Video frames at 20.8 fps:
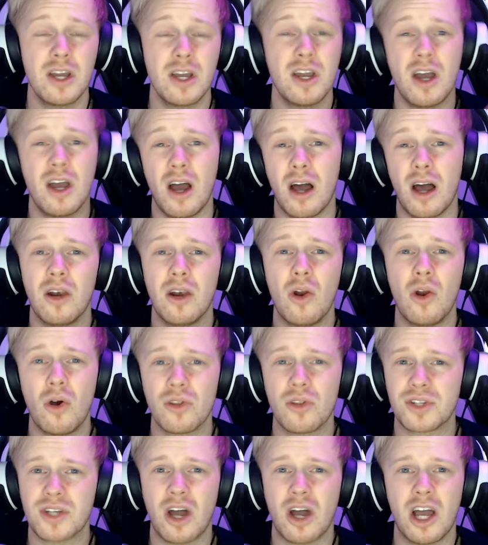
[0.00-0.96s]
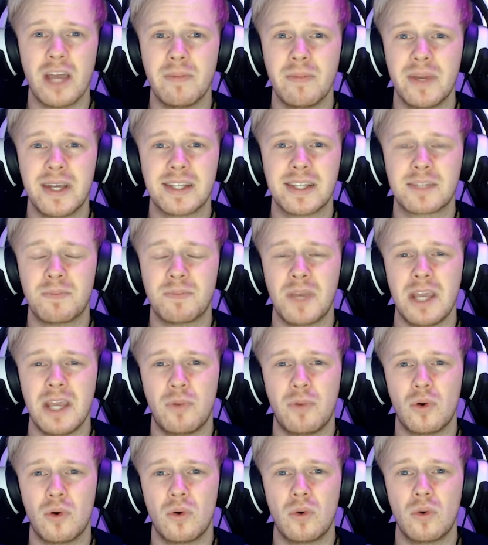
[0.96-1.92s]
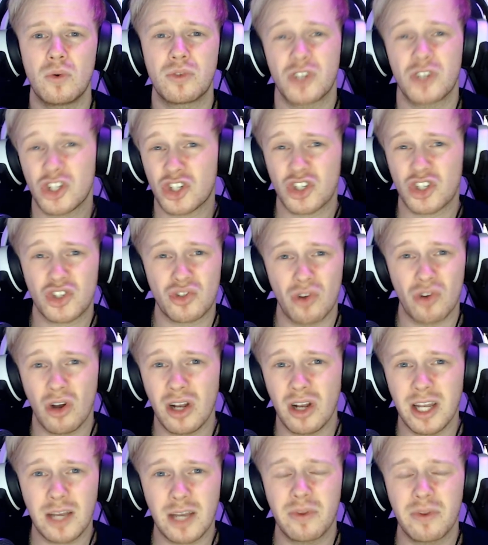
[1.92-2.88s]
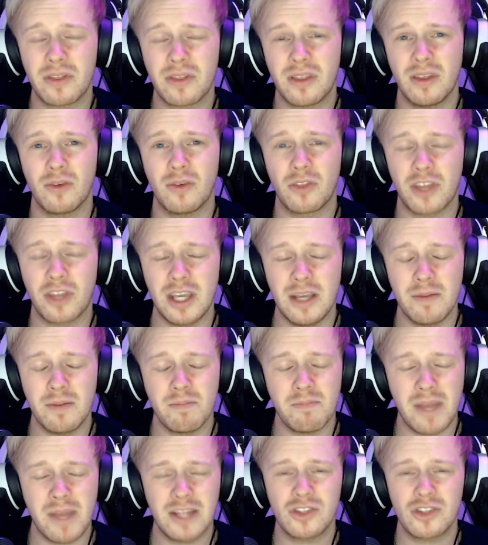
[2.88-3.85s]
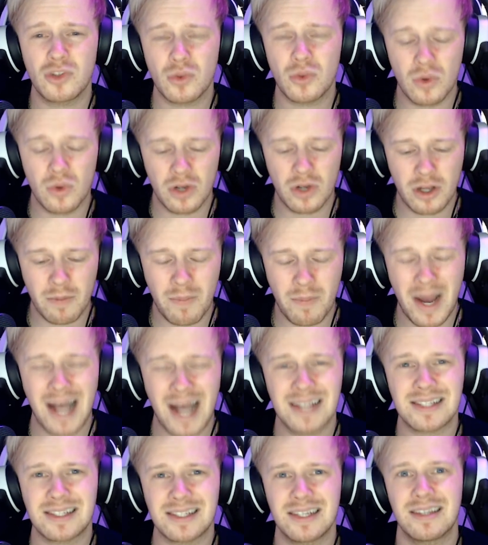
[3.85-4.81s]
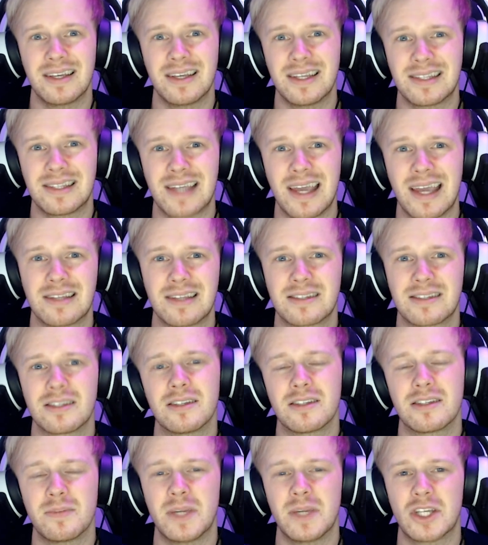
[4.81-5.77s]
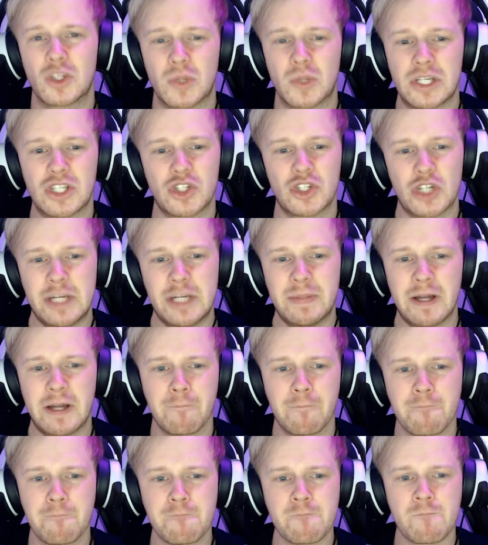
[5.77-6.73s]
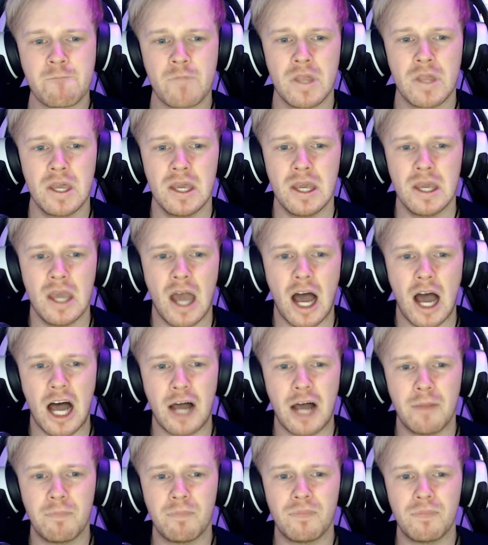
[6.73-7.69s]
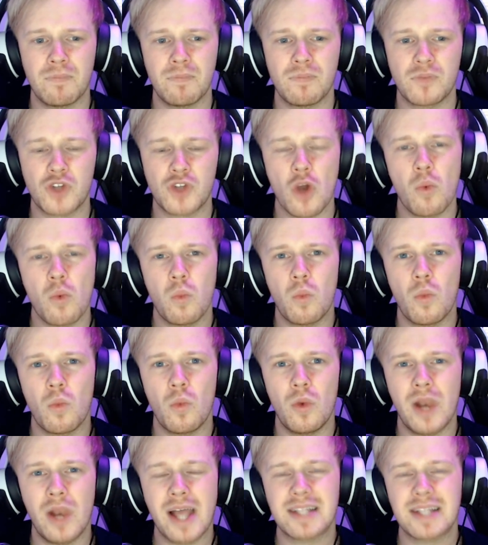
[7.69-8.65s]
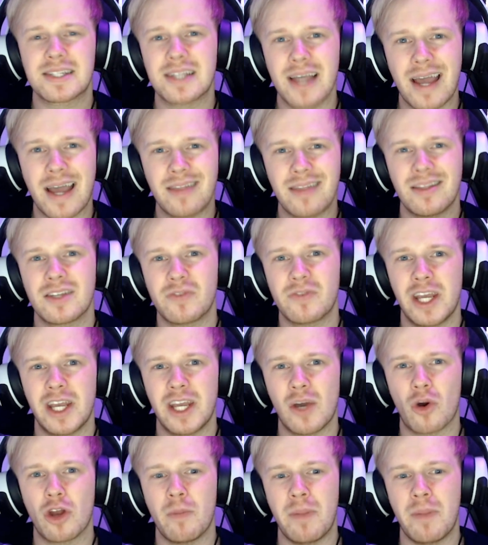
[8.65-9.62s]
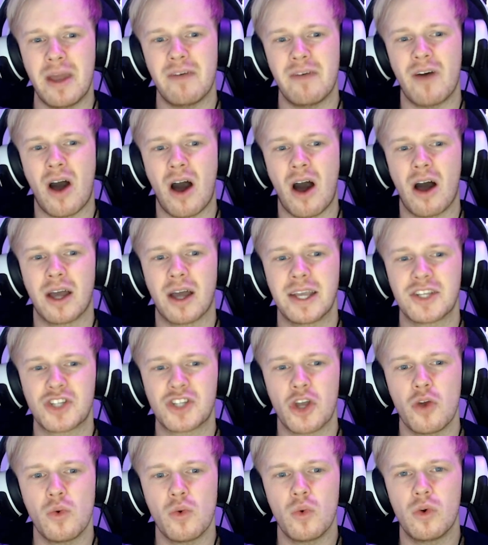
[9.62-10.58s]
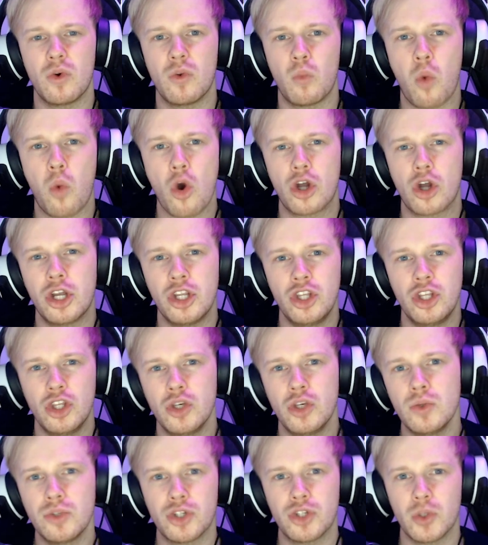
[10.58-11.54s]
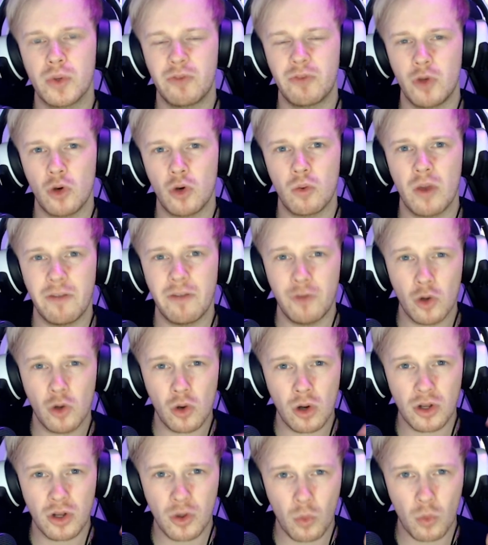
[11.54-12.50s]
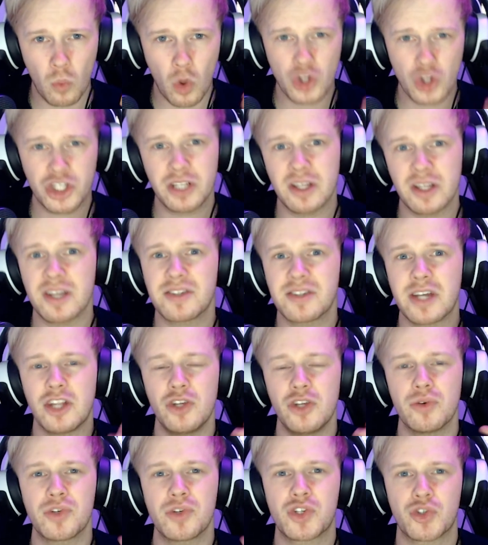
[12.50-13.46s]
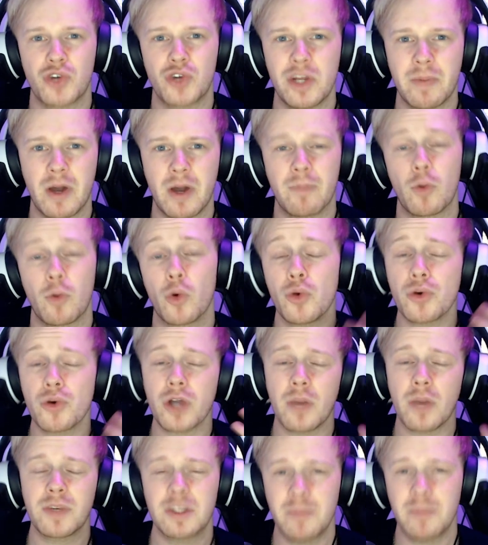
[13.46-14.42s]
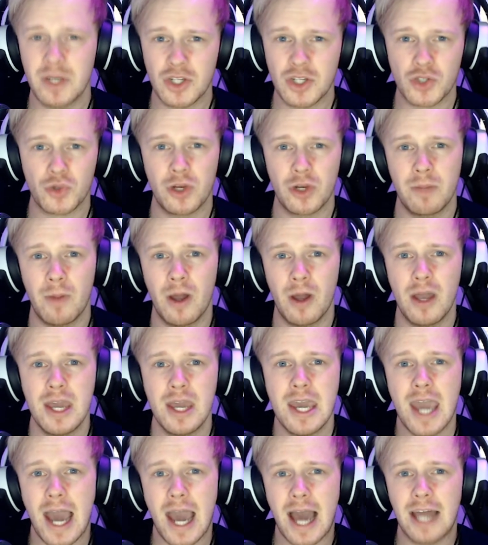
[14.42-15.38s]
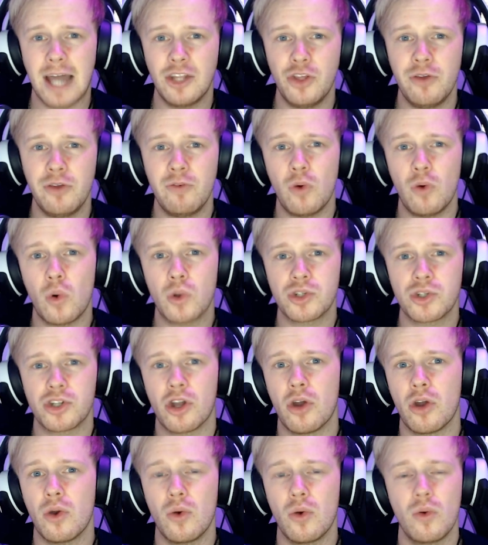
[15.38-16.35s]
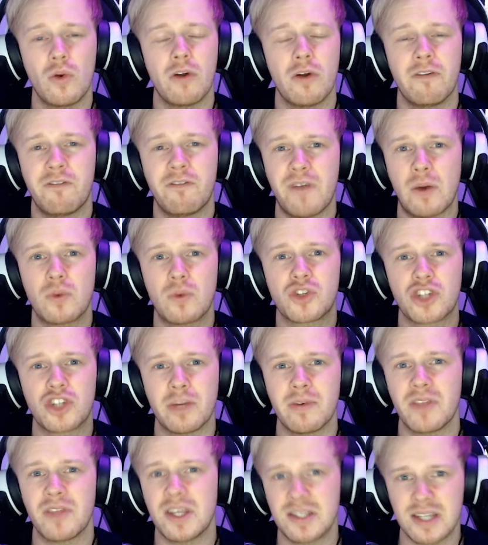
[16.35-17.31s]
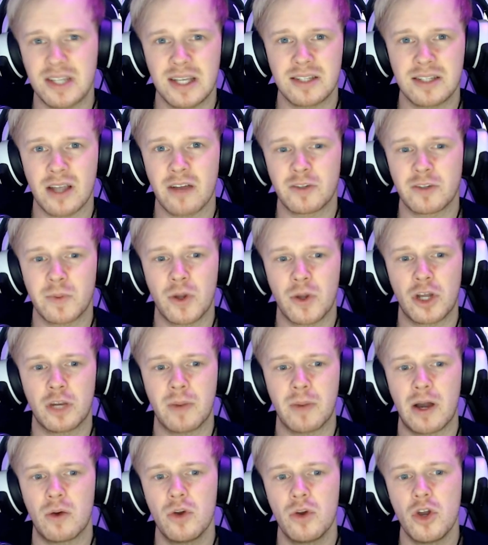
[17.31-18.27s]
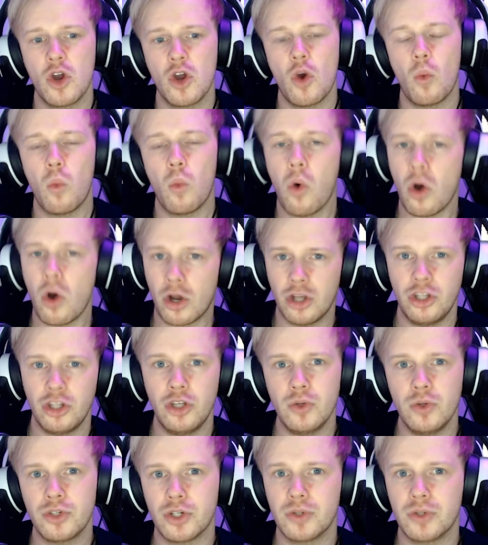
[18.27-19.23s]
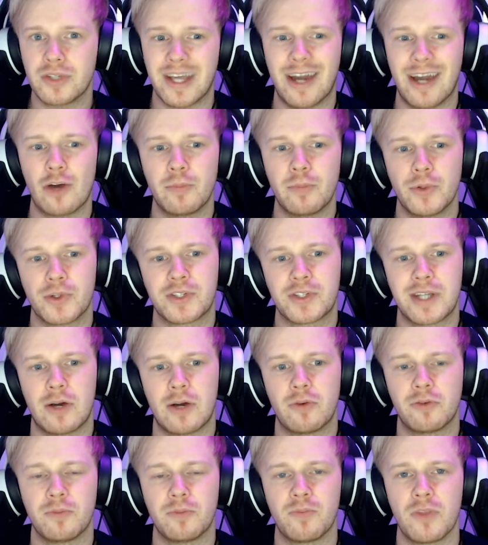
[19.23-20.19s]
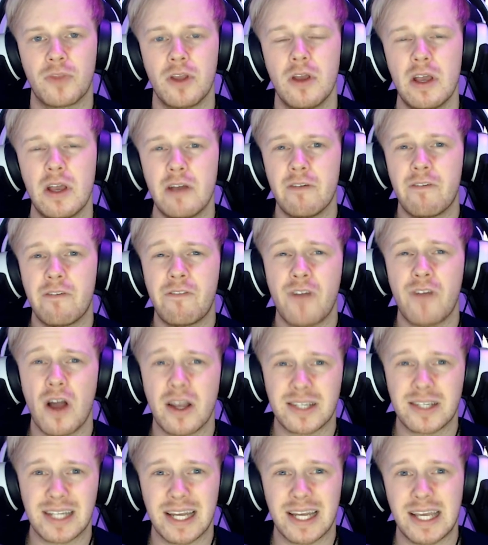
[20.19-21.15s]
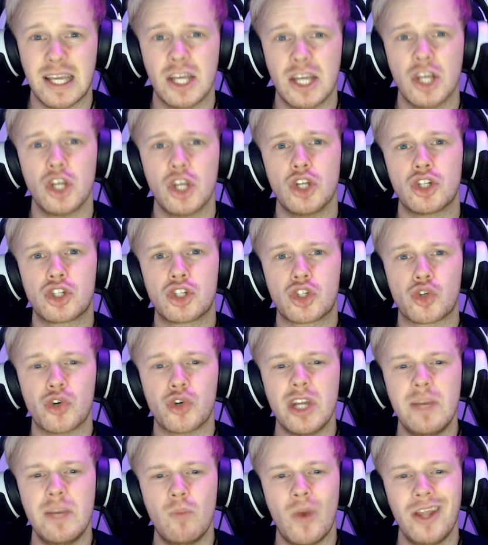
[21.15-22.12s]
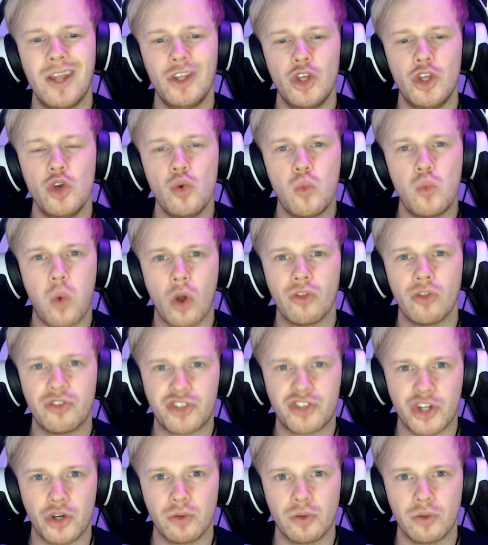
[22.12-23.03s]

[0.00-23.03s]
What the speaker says: a lot of the time it's people just struggling with the mental capacity that it takes to be a Twitch streamer. So let's end this video on a bit of a high. So what can you do if you're watching this and you're a streamer, or you're going to be a streamer, and you've also felt some of these things that I've spoken about? What can you do to help yourself? Firstly, stream when you want to.